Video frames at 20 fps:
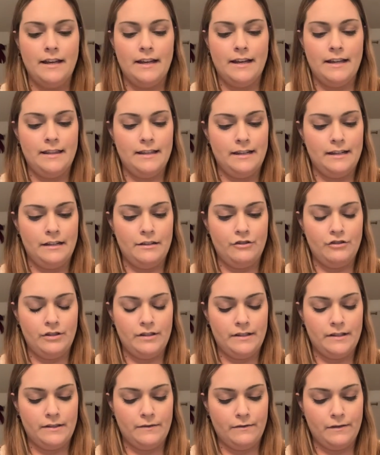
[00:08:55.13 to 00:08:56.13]
And then it
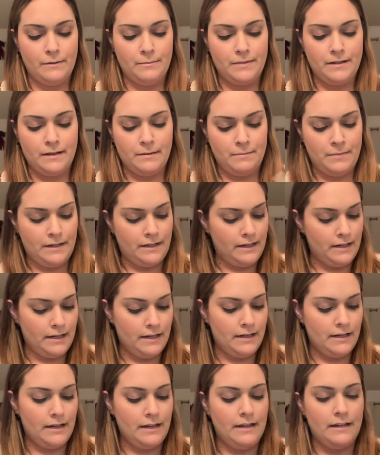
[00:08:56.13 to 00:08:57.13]
just flips up
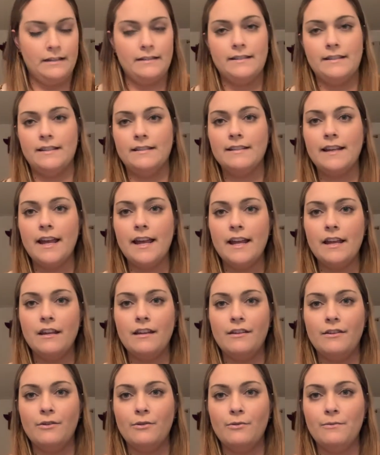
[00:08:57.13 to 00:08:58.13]
again and it says, hey
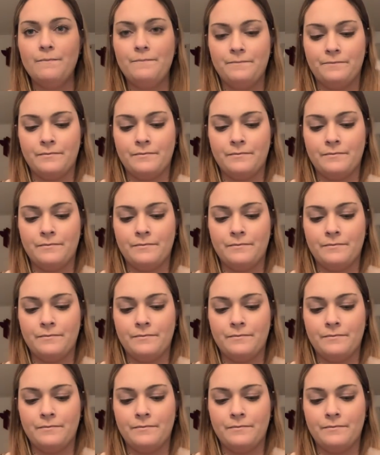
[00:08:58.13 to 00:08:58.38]
you.